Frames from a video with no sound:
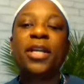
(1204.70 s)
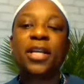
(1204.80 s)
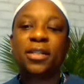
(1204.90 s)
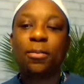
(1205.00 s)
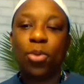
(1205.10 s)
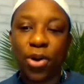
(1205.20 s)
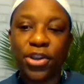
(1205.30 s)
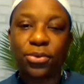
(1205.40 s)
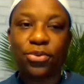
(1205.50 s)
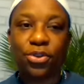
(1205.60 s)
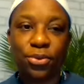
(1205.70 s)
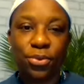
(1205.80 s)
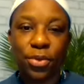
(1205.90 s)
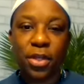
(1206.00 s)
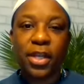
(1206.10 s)
because the more you
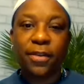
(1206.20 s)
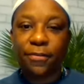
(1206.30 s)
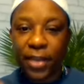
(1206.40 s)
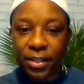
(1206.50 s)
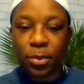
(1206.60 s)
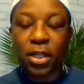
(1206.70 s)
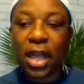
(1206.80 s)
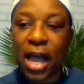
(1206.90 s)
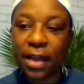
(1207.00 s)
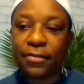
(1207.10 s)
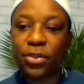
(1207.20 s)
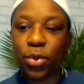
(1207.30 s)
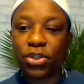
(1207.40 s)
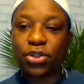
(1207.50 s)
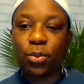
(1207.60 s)
do, if Facebook Live
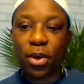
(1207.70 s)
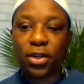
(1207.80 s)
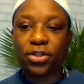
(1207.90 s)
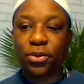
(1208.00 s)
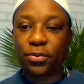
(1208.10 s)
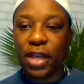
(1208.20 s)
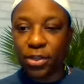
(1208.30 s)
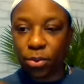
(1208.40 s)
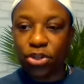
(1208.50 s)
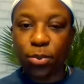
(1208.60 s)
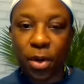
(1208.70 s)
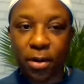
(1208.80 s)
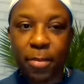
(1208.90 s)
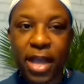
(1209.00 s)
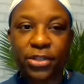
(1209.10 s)
is what you want to do, if that's what you
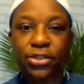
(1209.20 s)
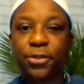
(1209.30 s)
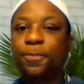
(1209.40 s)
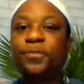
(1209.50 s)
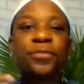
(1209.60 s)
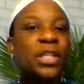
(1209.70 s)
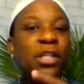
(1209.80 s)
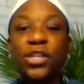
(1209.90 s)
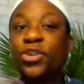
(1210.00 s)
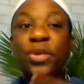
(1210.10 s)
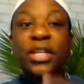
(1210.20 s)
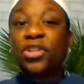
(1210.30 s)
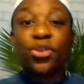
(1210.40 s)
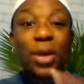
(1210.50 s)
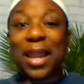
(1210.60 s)
want to master, you
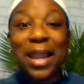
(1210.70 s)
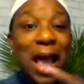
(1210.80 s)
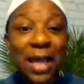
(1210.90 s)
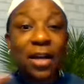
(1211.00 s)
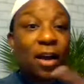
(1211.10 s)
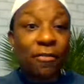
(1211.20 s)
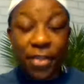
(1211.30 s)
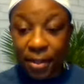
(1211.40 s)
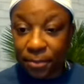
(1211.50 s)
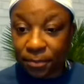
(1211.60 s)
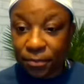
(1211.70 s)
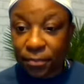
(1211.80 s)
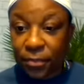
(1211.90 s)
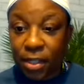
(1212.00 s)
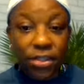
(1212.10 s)
need to do a lot of them.
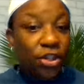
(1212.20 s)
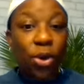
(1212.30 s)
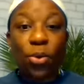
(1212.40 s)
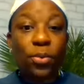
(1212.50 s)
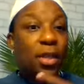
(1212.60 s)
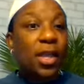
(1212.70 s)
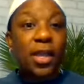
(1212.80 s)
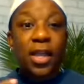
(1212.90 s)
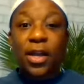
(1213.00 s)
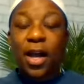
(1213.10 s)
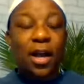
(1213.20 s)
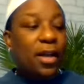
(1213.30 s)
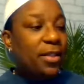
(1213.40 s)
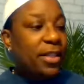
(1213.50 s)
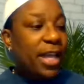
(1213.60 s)
So
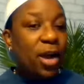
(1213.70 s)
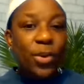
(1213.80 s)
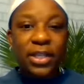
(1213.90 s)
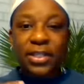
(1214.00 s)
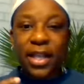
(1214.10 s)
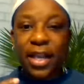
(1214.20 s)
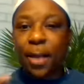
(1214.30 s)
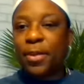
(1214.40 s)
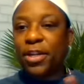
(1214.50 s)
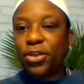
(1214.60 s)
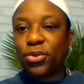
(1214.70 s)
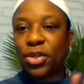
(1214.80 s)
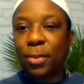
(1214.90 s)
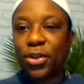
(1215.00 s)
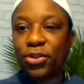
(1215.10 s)
uh, they always say, I'm gonna
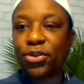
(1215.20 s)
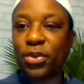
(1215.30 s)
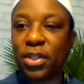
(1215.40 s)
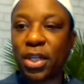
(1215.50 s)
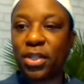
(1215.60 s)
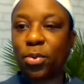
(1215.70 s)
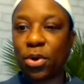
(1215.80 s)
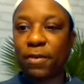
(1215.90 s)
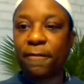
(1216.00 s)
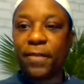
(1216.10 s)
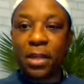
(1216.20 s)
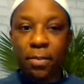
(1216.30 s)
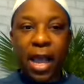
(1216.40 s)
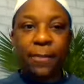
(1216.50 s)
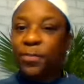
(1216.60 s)
use I'm gonna use Christine's word of
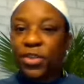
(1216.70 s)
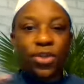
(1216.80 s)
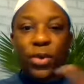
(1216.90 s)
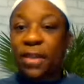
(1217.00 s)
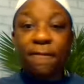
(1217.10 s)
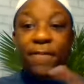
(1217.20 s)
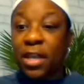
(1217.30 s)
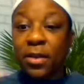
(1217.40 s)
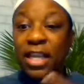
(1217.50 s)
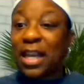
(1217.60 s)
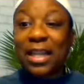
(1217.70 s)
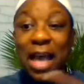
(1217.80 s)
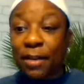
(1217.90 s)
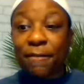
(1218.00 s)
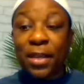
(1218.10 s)
feedback. So get feed get a
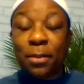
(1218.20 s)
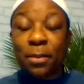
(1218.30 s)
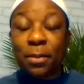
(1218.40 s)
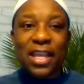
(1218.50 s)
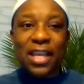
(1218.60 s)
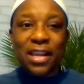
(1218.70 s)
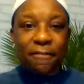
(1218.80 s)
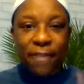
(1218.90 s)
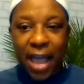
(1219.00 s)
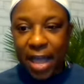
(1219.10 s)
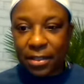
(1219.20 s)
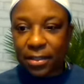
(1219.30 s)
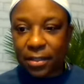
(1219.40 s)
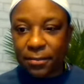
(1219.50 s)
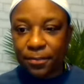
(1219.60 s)
lot of feedback and get it
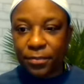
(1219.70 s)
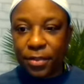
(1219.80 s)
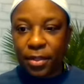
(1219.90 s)
fast,